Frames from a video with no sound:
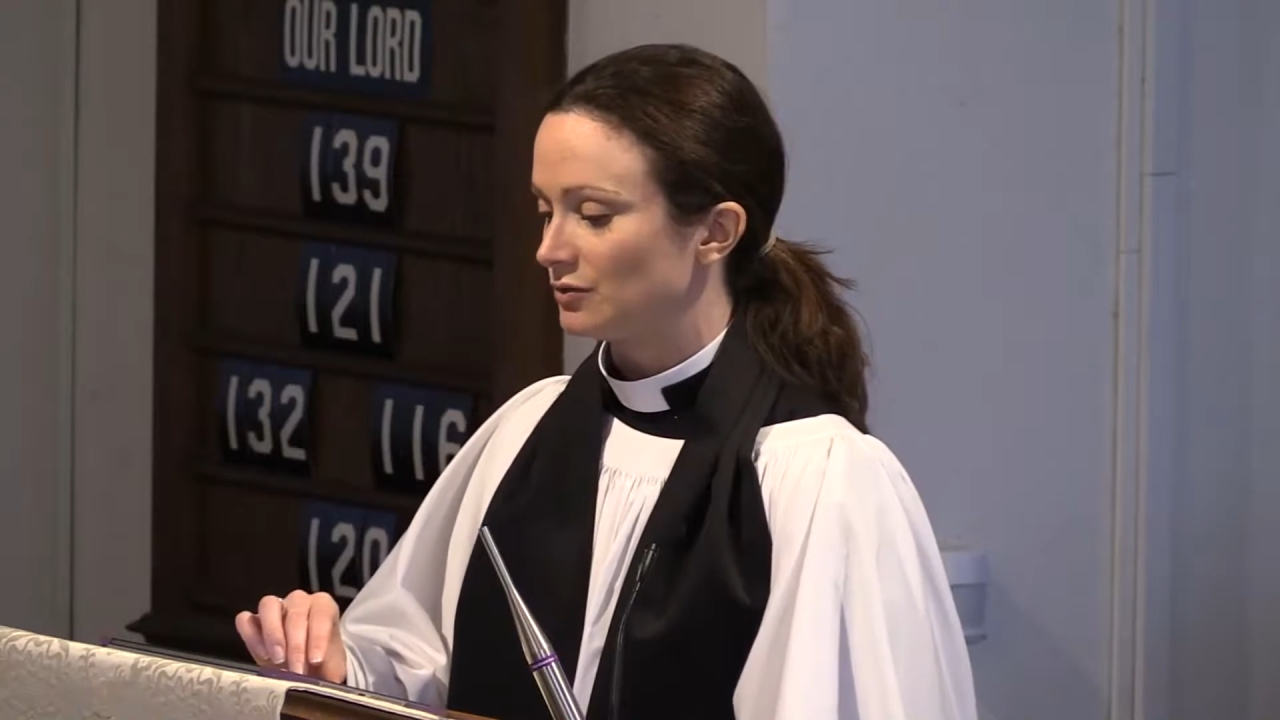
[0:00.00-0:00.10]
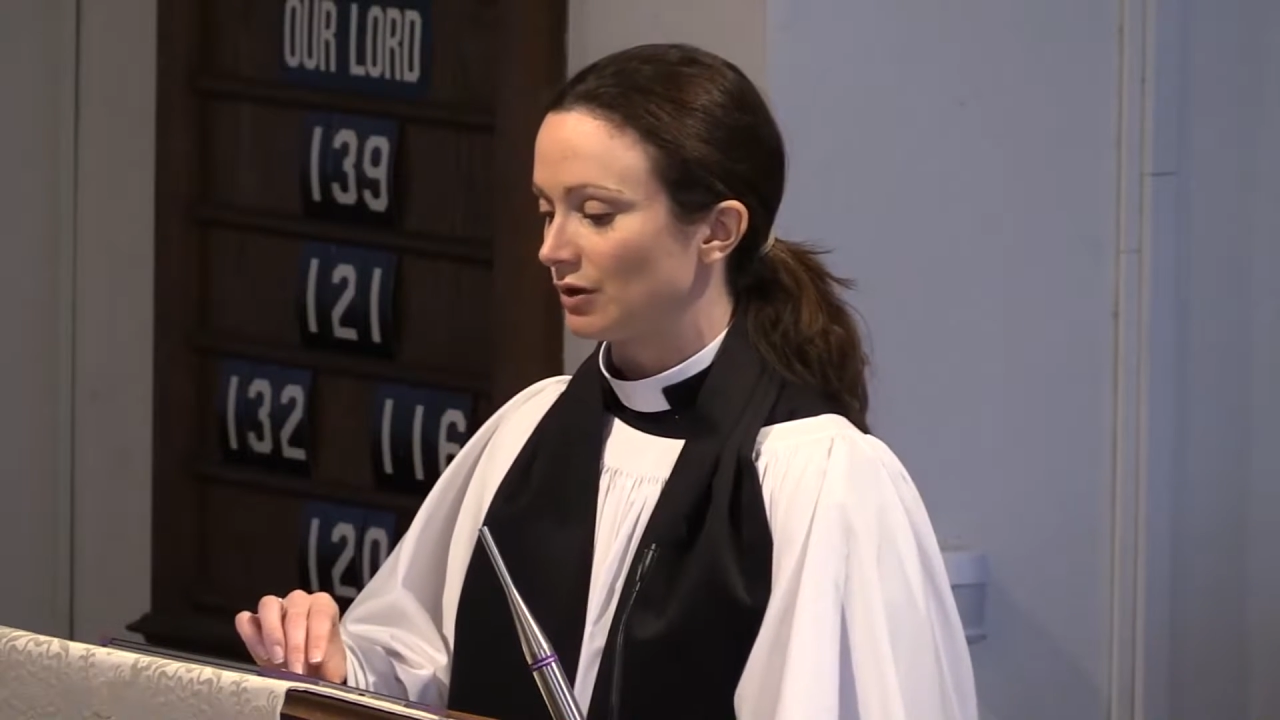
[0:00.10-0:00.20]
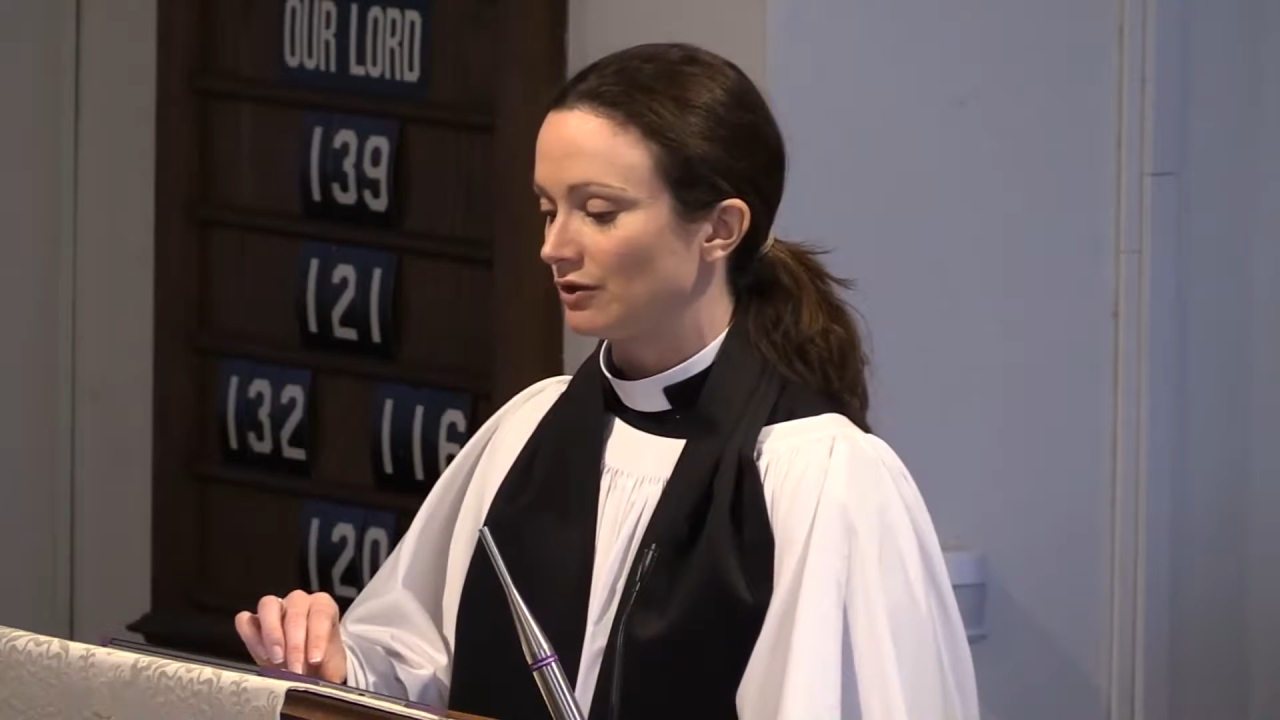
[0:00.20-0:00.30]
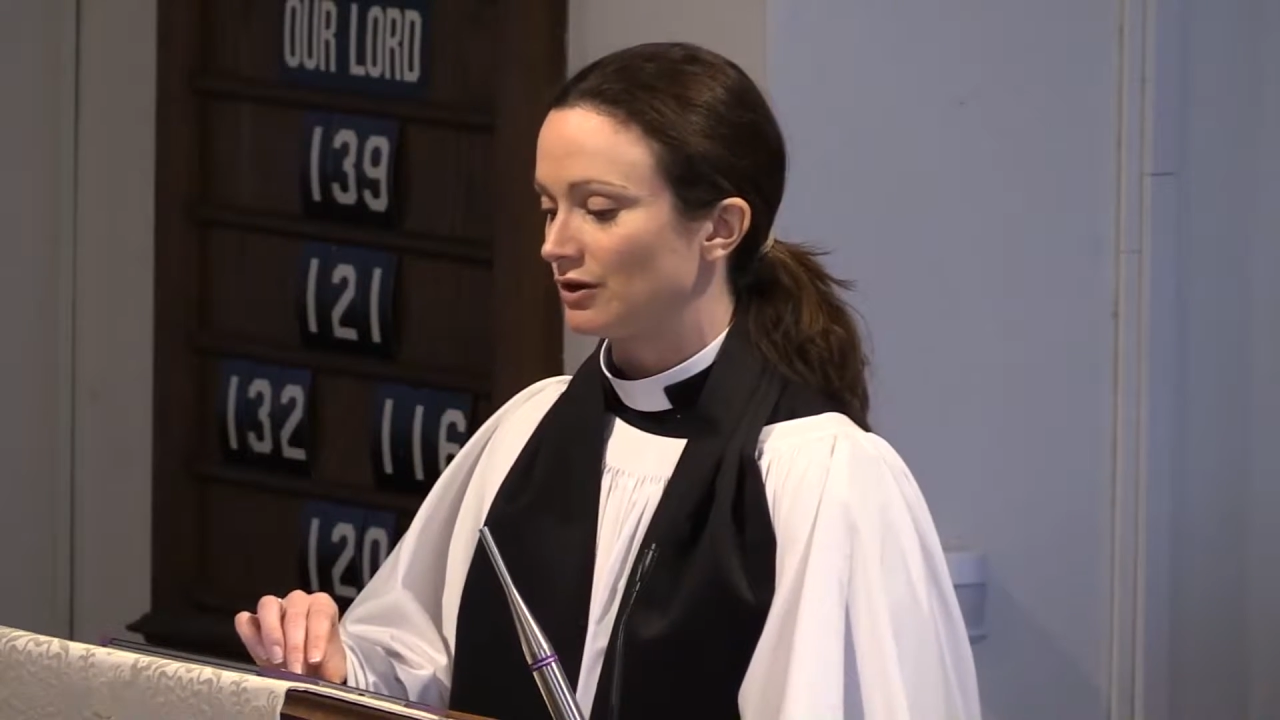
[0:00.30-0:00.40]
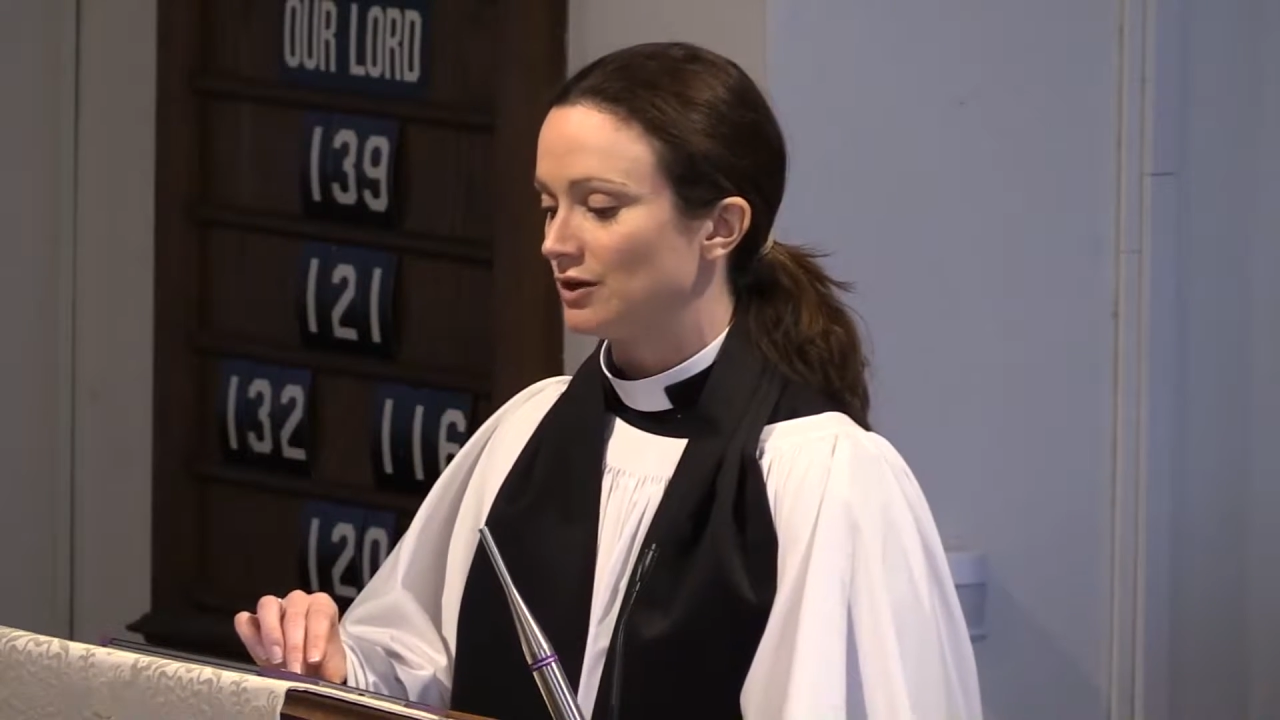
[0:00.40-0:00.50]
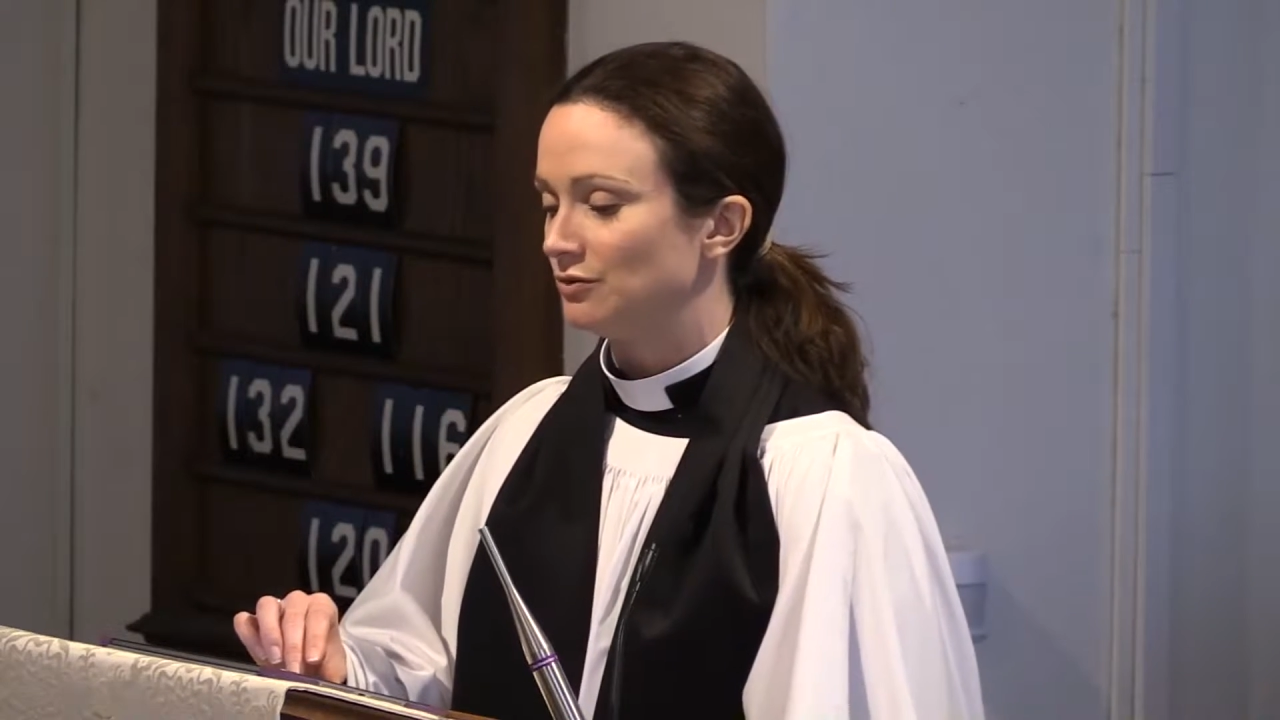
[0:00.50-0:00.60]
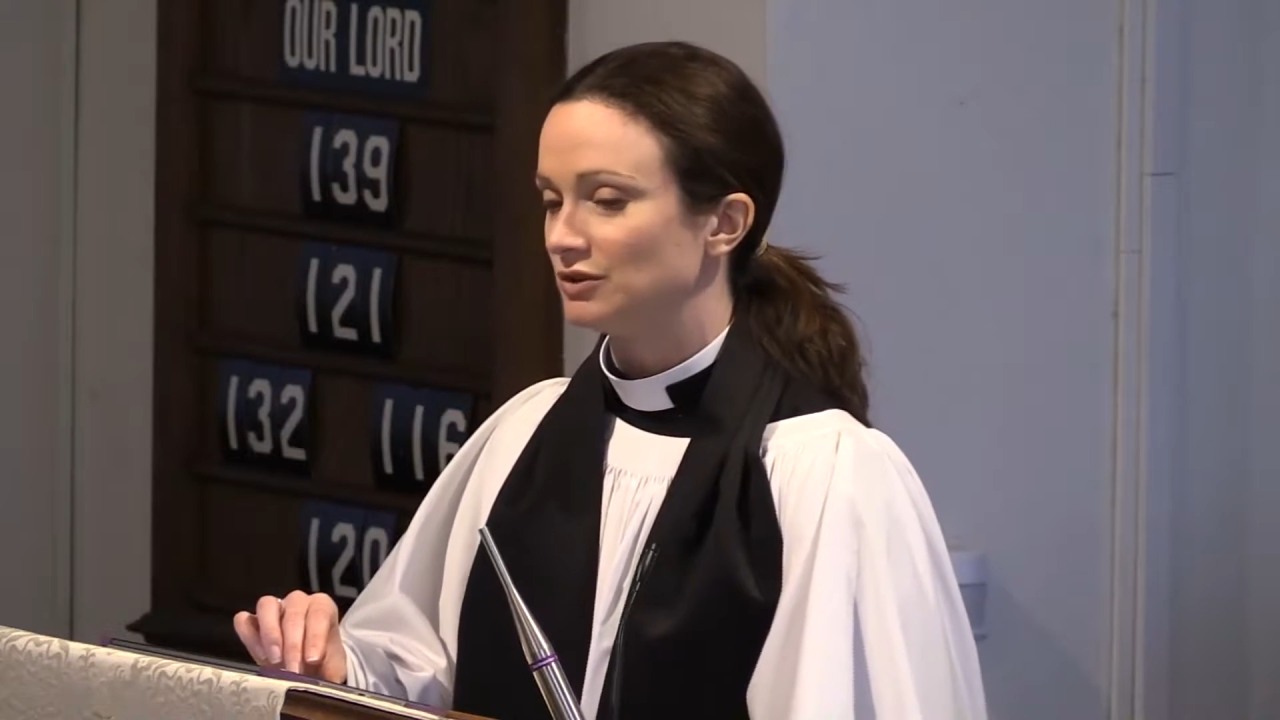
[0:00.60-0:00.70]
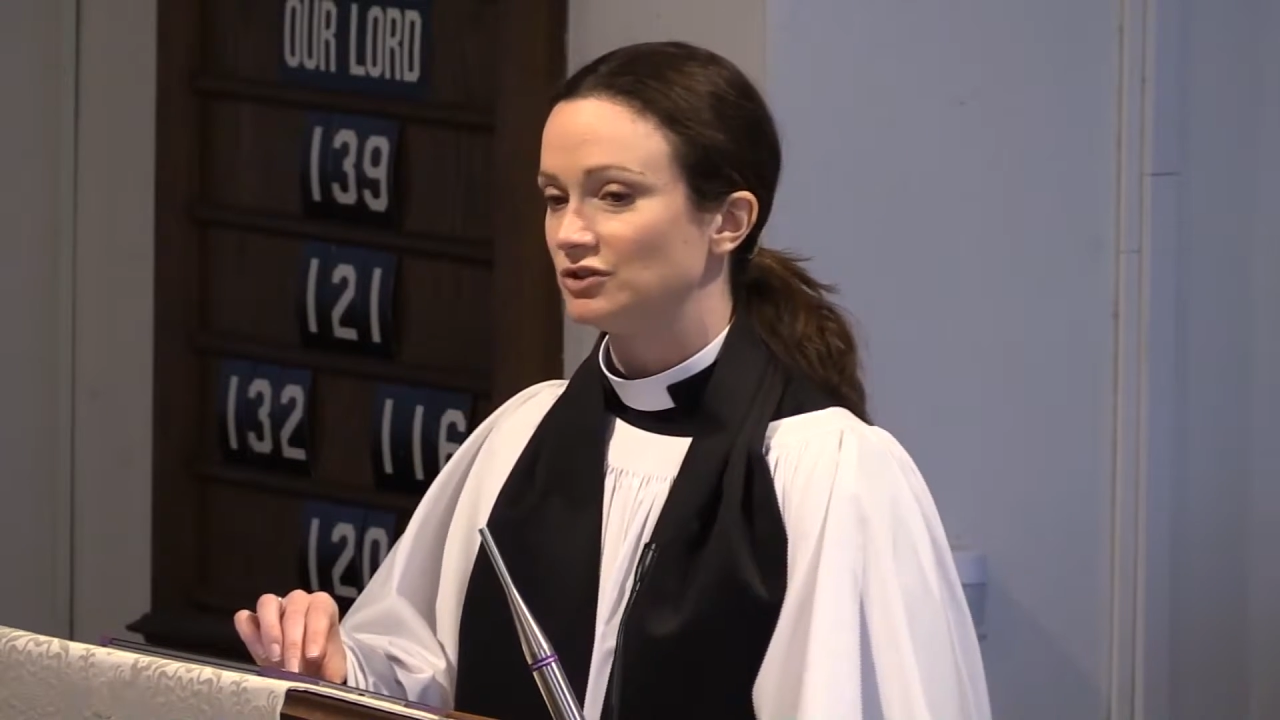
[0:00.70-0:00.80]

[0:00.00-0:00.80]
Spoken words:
whether he was